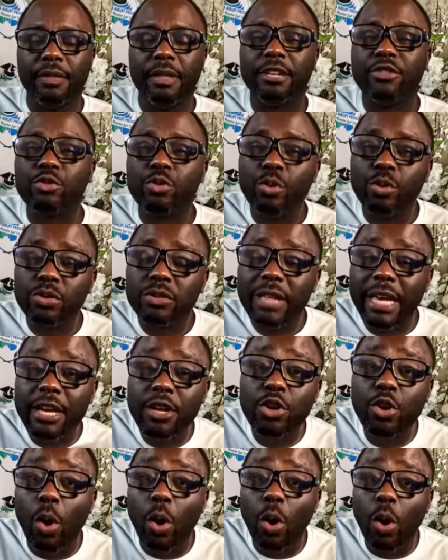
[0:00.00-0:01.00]
The schools,
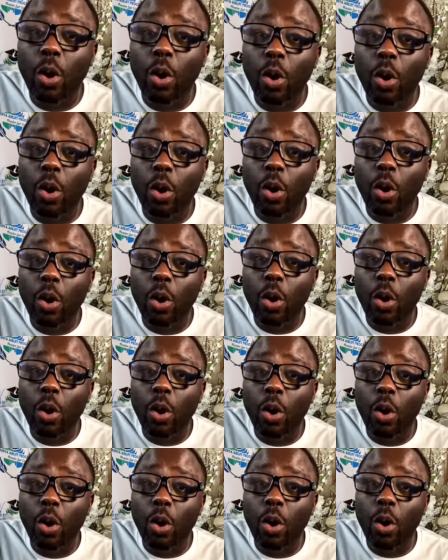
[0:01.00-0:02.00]
they know.
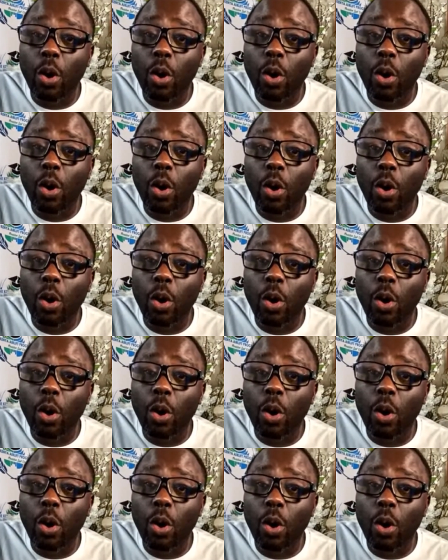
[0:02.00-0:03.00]
Okay,
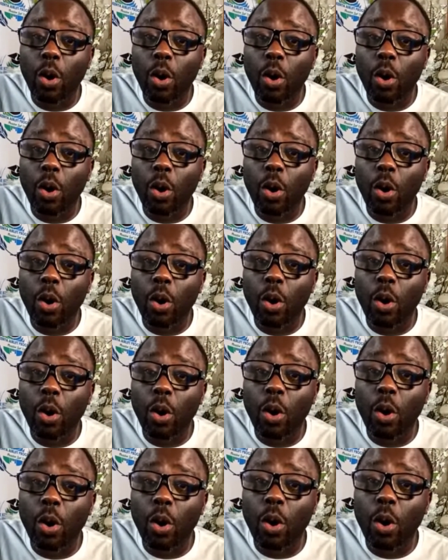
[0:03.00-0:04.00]
because
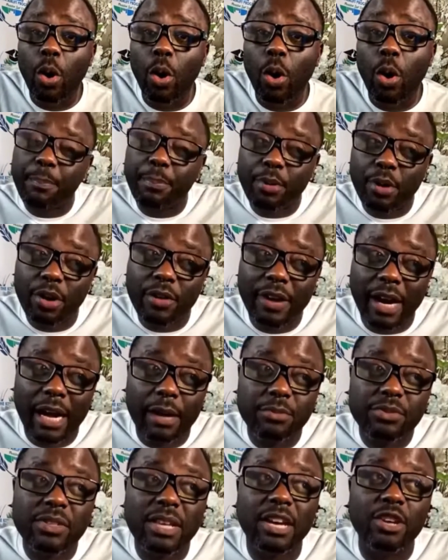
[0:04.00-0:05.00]
all schools, their
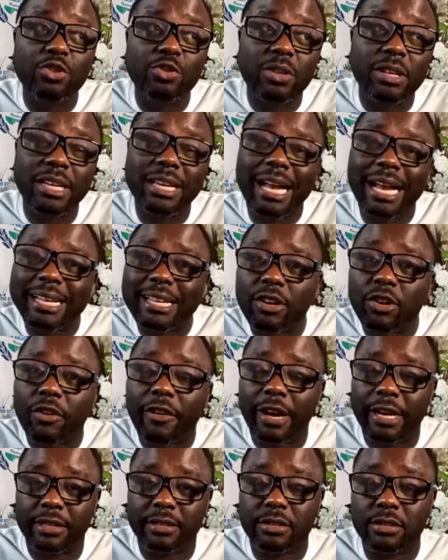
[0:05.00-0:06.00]
programs, they're usually
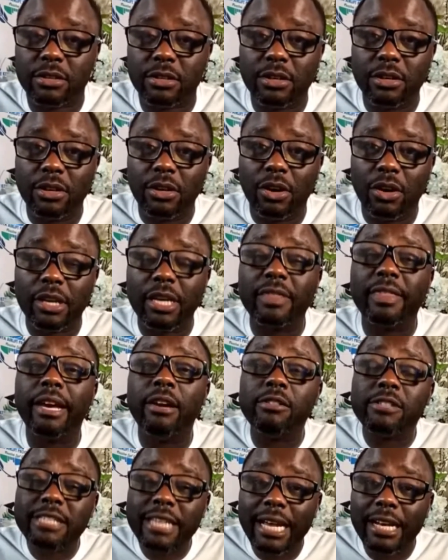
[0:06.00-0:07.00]
categorized. Okay,
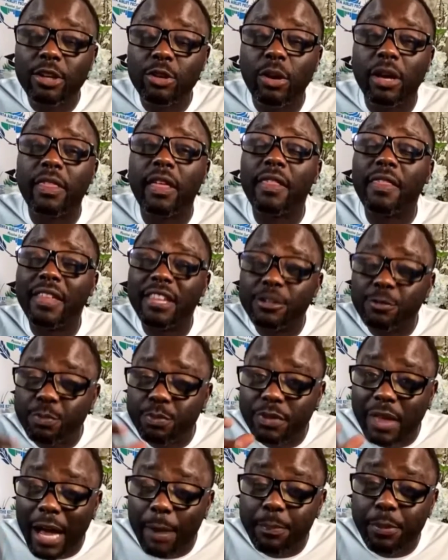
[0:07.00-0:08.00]
they will tell you whether
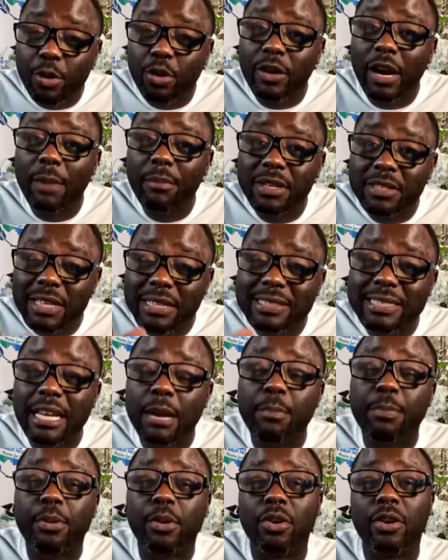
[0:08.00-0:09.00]
that program is a
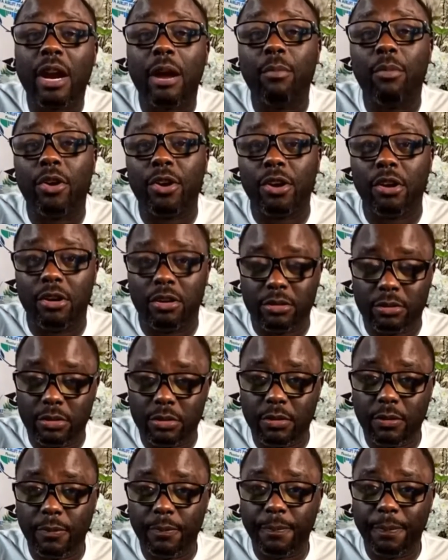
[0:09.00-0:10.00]
STEM program or not.